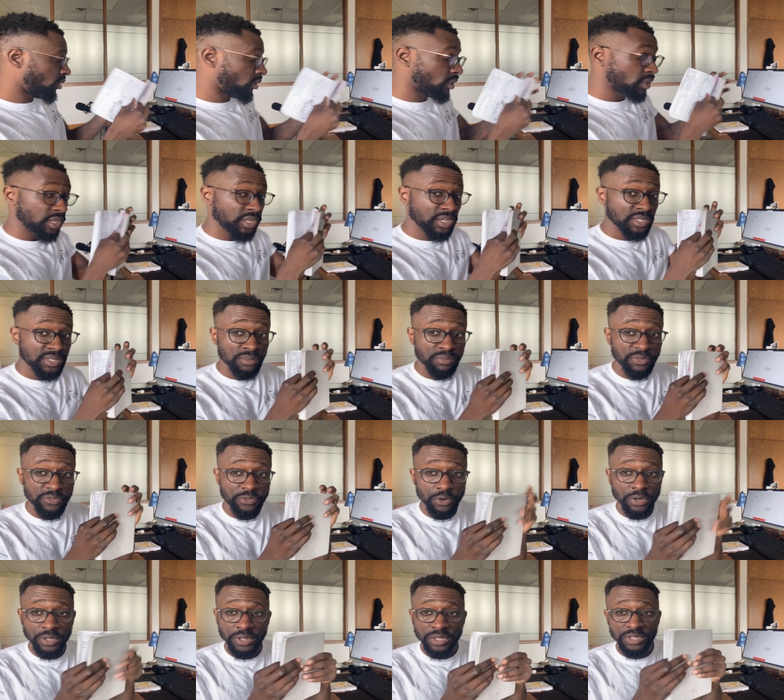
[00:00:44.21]
Like I said
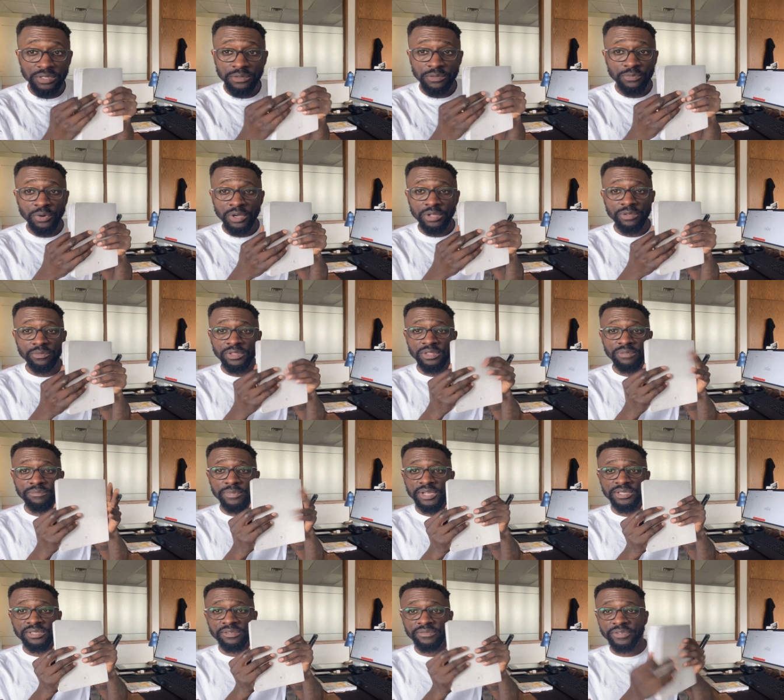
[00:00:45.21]
before, this has probably been the
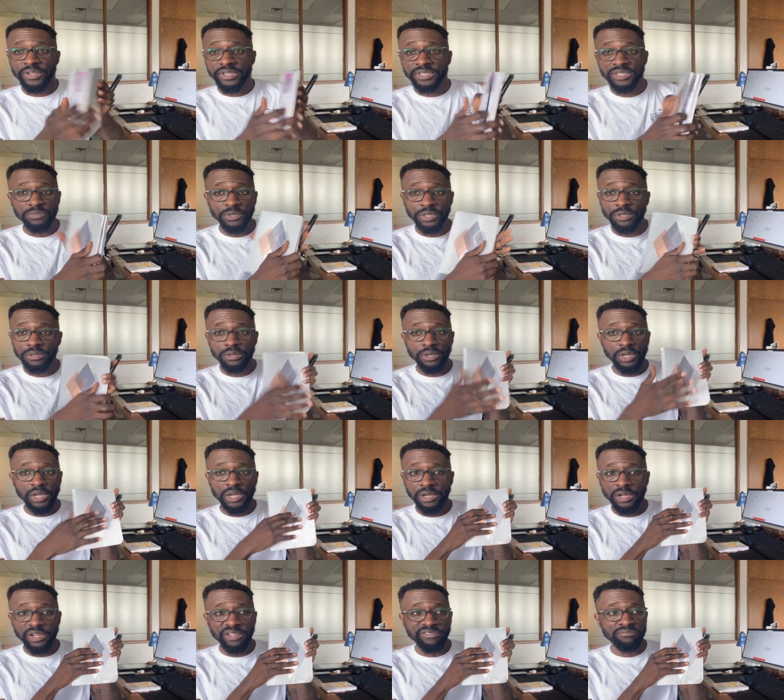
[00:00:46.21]
best investment
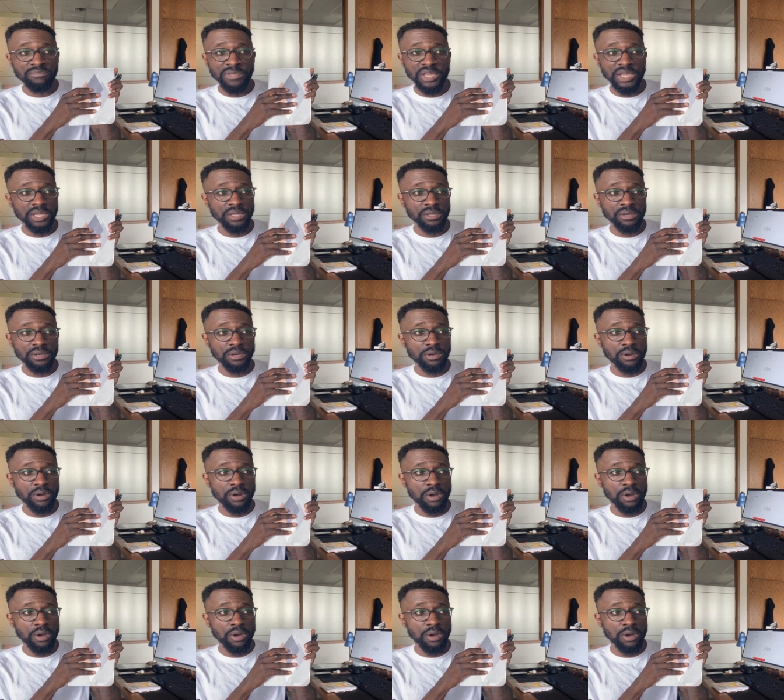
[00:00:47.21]
I've made